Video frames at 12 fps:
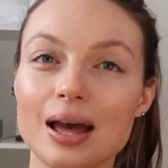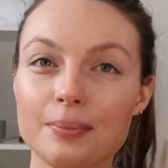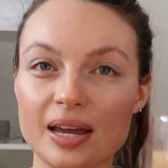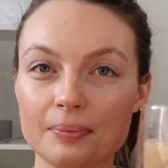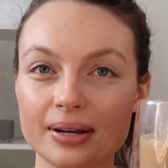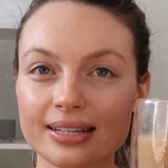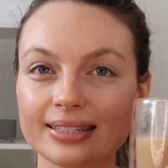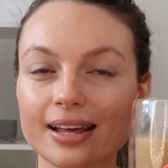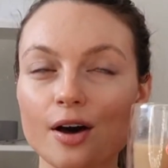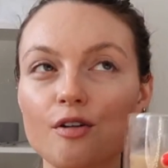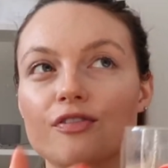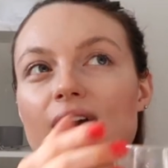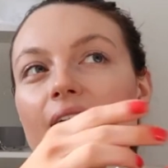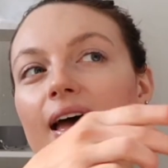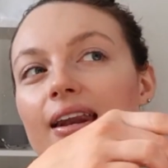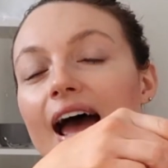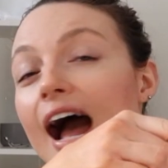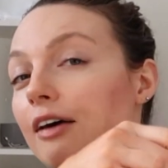I made myself
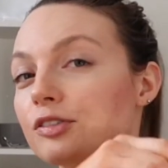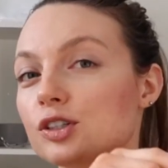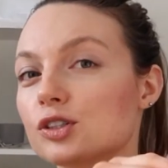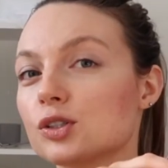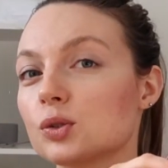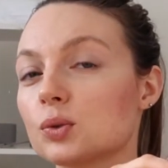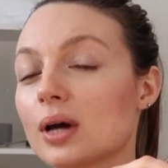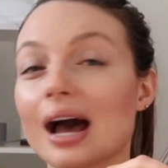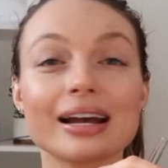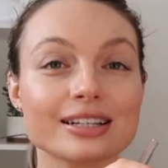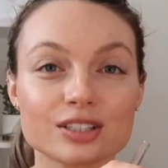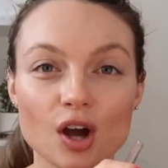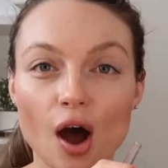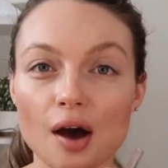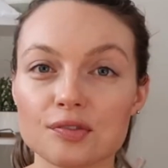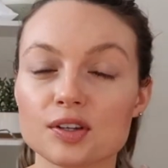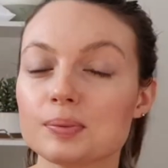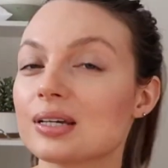an afternoon iced
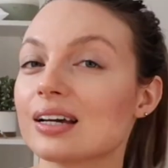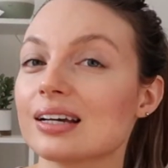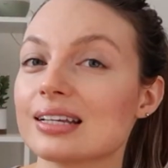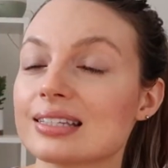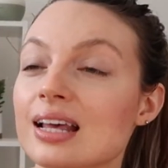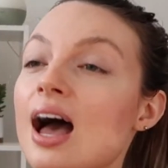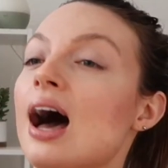coffee because